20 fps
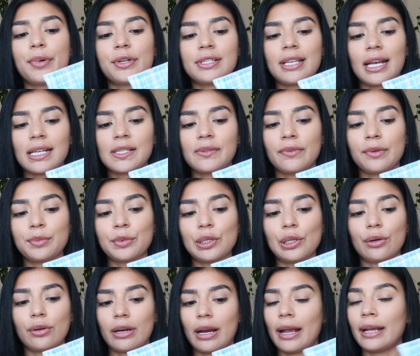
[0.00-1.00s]
protects from
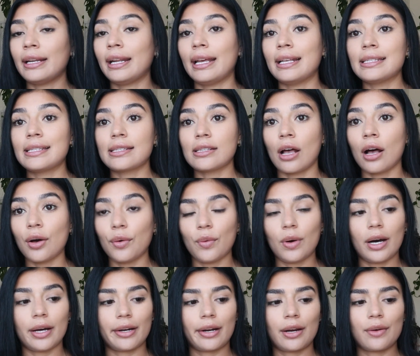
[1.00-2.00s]
chlorine and salt
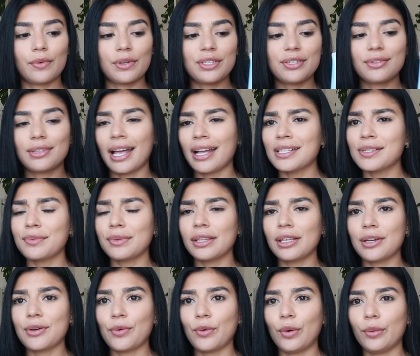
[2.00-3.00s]
water, which that's
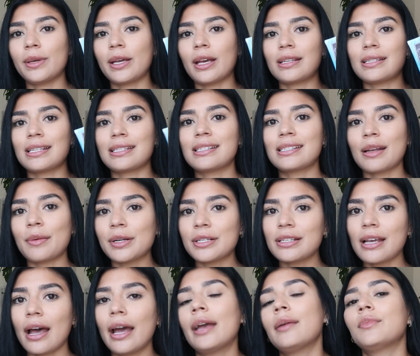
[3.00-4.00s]
really cool because it's
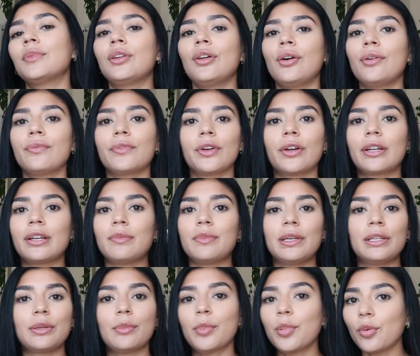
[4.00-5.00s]
summertime, you know, if you're going to be
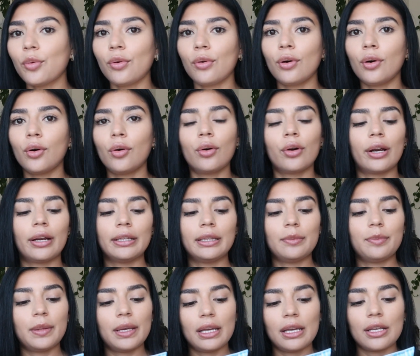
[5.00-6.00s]
in the pool or at the
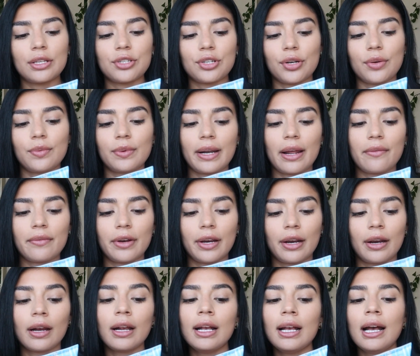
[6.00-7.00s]
beach or
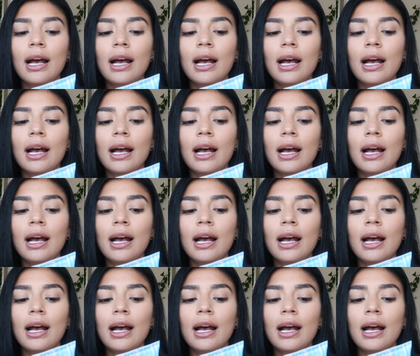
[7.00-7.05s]
whatever.